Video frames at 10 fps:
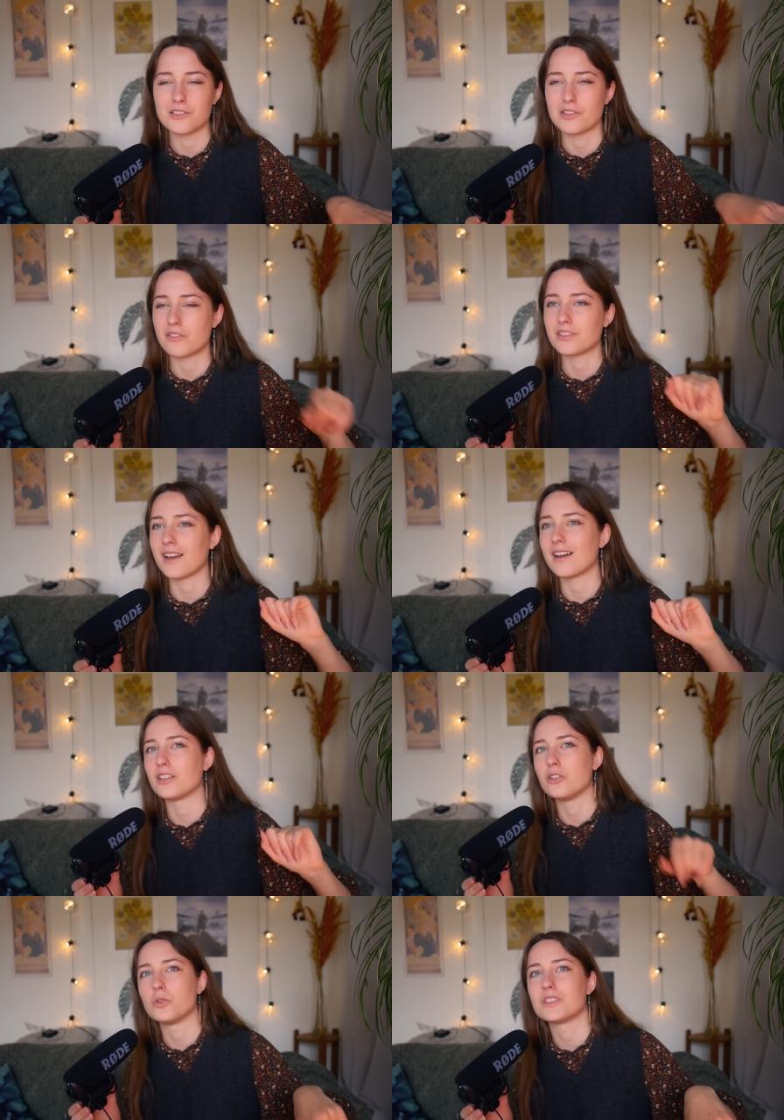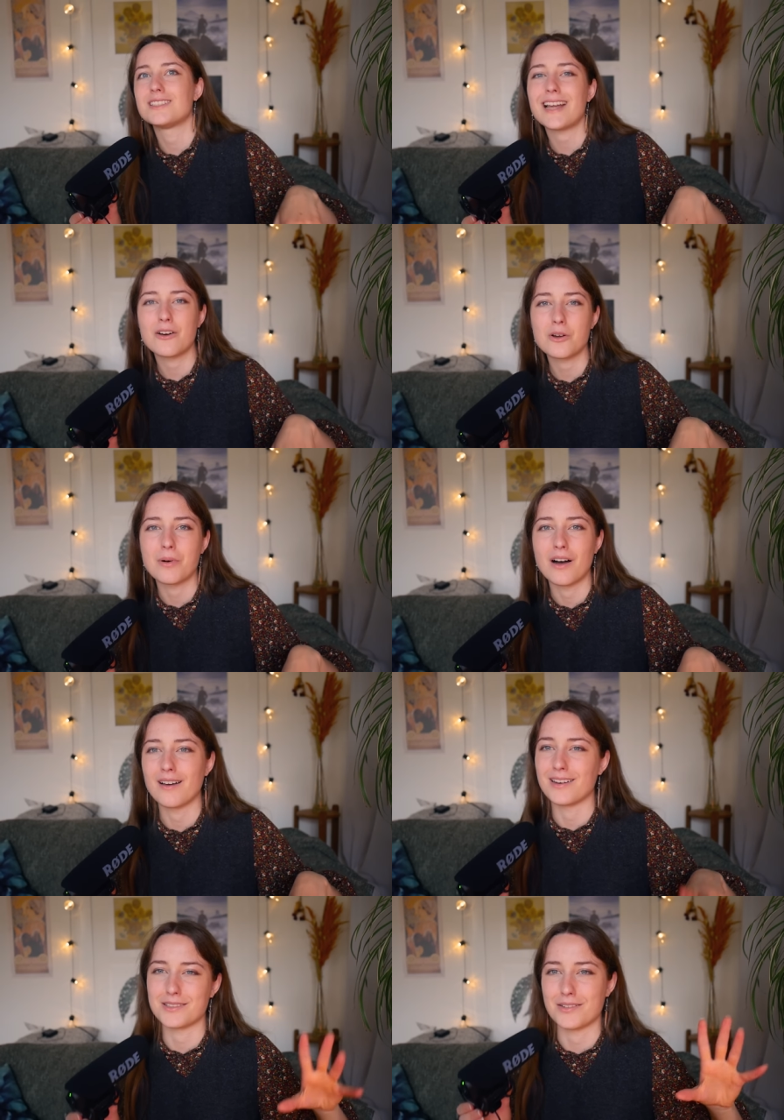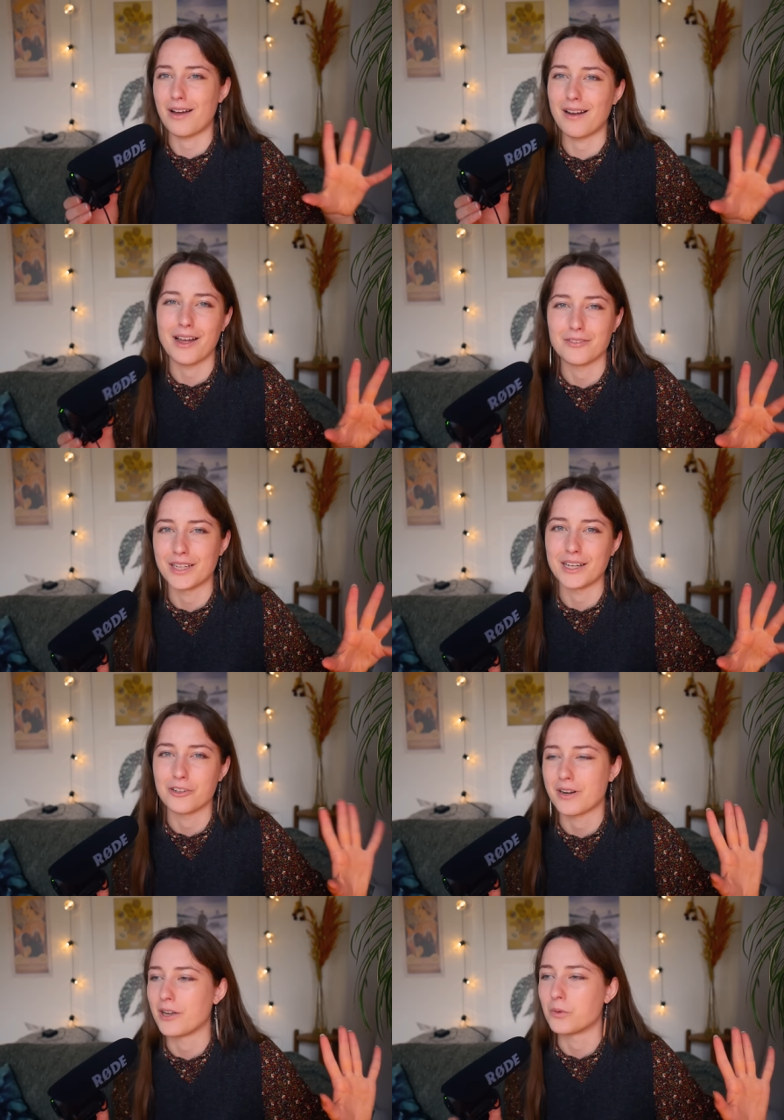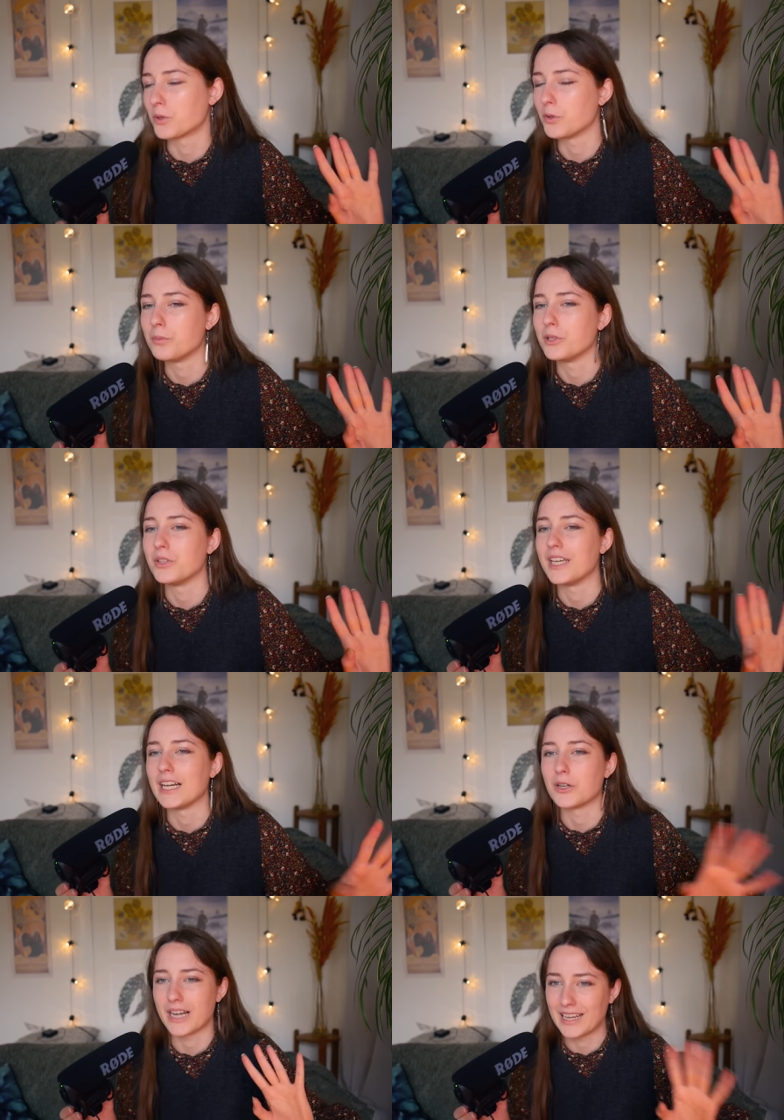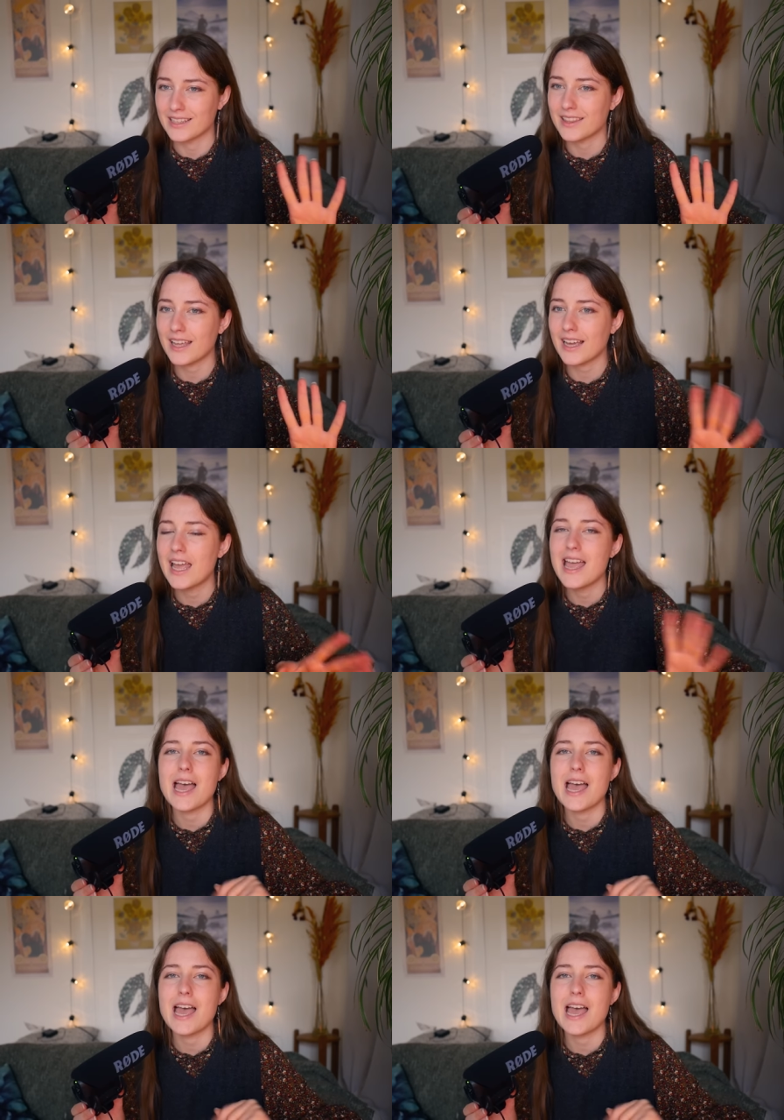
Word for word: is often kind of looked down upon as not having great world building or anything.